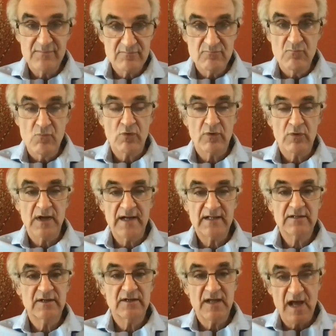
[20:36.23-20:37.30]
more
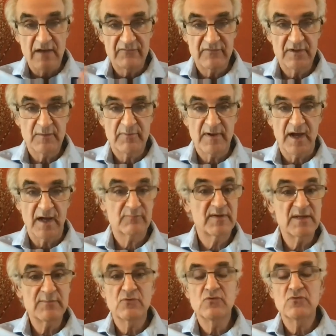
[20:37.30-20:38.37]
likely to have an impact.
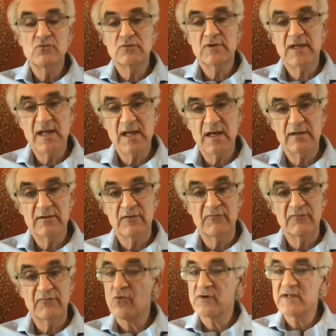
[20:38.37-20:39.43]
People who can't
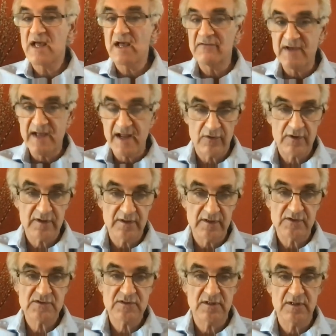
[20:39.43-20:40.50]
afford to have air
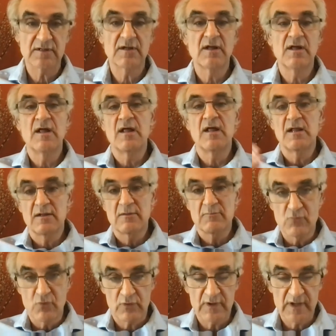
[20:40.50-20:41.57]
conditioning,
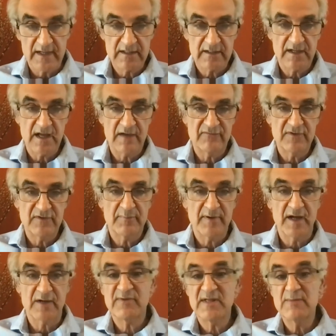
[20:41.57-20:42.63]
more likely to have
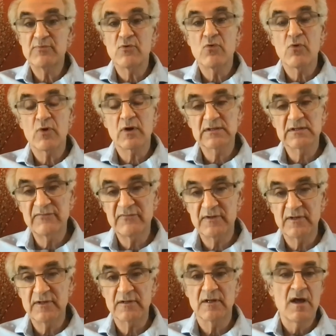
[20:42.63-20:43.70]
impact. People who are
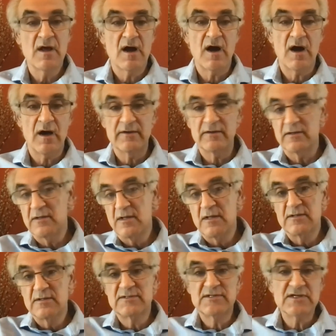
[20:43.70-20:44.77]
living on
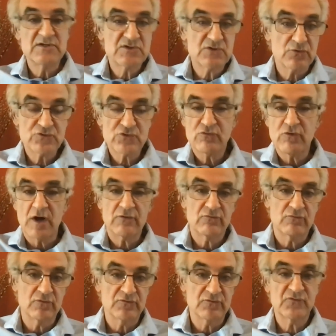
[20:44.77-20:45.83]
diesel truck
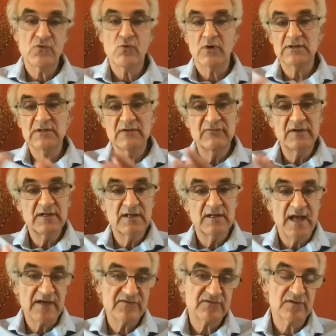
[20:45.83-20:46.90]
routes, who are living
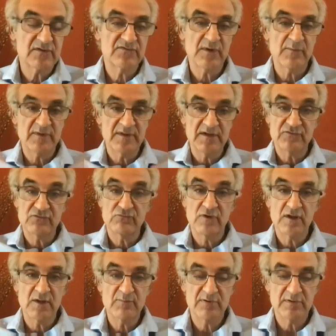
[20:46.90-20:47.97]
next to some of these
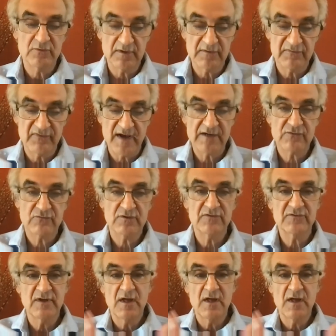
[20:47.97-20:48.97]
really polluting factories,